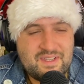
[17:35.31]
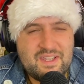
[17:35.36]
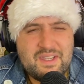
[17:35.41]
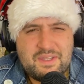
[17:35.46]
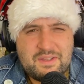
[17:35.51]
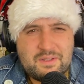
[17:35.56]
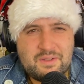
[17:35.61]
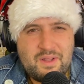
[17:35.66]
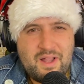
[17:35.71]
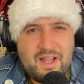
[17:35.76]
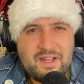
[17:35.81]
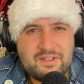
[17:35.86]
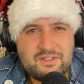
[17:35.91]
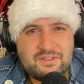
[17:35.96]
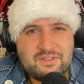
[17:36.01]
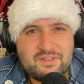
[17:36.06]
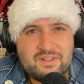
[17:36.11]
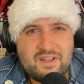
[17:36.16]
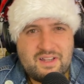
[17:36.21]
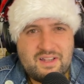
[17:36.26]
The Lodge,
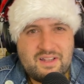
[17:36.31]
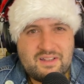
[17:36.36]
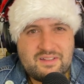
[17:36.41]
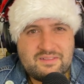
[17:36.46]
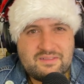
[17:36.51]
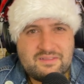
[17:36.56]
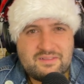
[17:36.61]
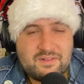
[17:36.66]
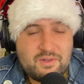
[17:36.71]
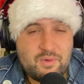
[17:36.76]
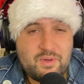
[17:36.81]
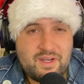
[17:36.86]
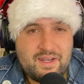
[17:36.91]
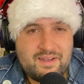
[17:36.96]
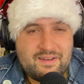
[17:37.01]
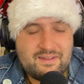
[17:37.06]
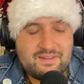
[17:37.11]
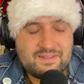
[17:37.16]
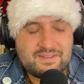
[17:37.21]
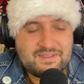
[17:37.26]
quick
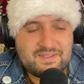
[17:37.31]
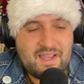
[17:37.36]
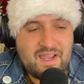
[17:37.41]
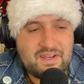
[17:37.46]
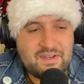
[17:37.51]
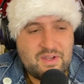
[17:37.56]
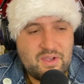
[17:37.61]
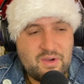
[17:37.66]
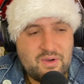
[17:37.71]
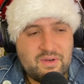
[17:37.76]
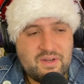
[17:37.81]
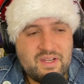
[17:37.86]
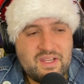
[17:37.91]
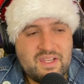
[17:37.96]
side note,